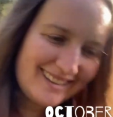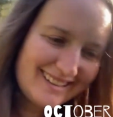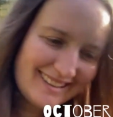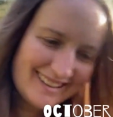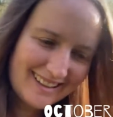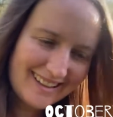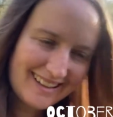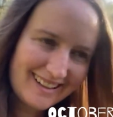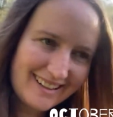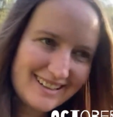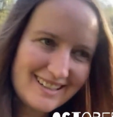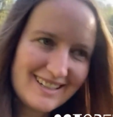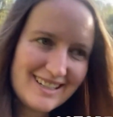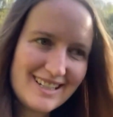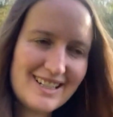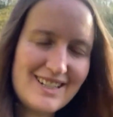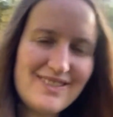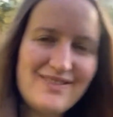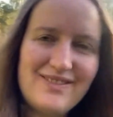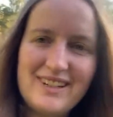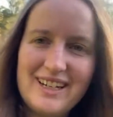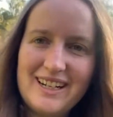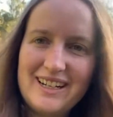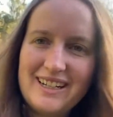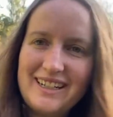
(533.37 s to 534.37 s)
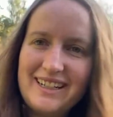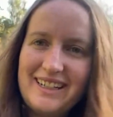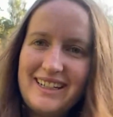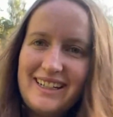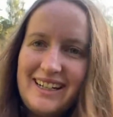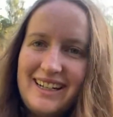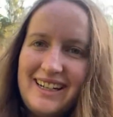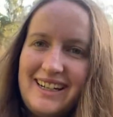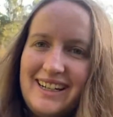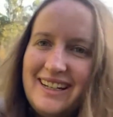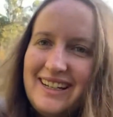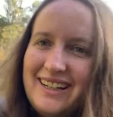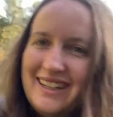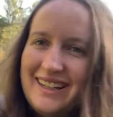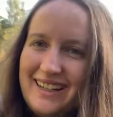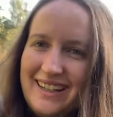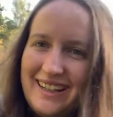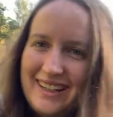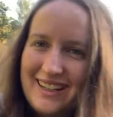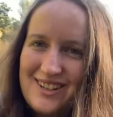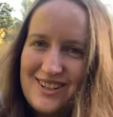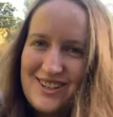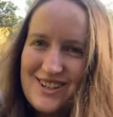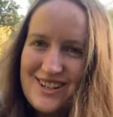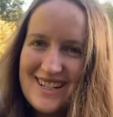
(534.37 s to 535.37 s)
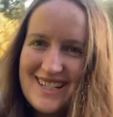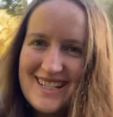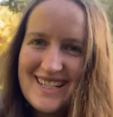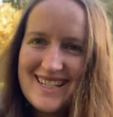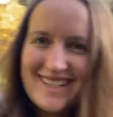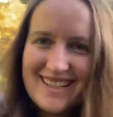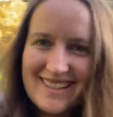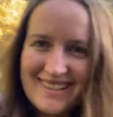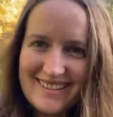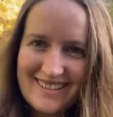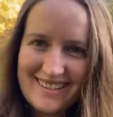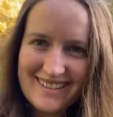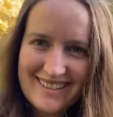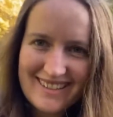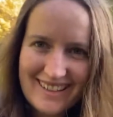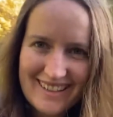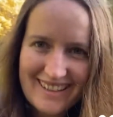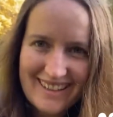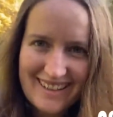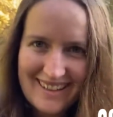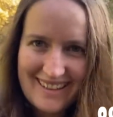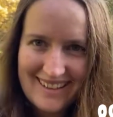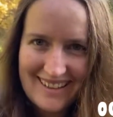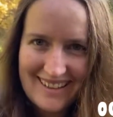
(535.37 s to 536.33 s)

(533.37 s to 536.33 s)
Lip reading: they're just very interesting looking.